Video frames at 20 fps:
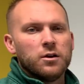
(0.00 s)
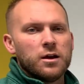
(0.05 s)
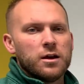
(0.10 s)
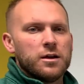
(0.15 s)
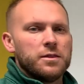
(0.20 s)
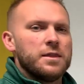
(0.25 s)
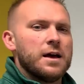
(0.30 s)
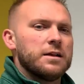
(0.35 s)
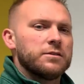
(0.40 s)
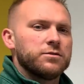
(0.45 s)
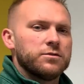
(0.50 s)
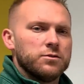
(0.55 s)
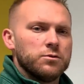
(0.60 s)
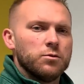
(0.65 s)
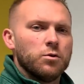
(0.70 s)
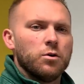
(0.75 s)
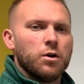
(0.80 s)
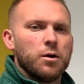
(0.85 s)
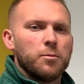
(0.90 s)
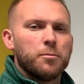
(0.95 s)
and that's
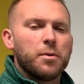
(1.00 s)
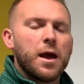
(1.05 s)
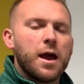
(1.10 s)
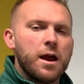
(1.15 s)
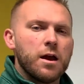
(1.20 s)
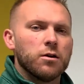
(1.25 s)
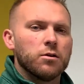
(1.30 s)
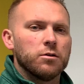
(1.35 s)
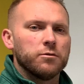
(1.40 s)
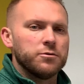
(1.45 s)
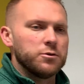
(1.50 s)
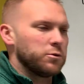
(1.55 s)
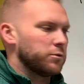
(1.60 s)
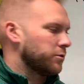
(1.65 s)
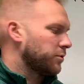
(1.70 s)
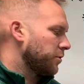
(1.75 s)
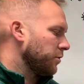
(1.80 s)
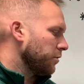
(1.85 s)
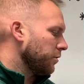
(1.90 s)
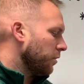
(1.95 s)
a pair of Newton's
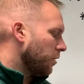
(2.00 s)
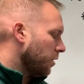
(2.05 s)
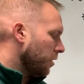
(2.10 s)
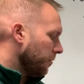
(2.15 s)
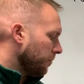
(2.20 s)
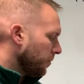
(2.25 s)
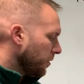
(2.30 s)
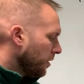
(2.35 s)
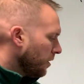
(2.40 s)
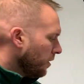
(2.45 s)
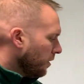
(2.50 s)
third law.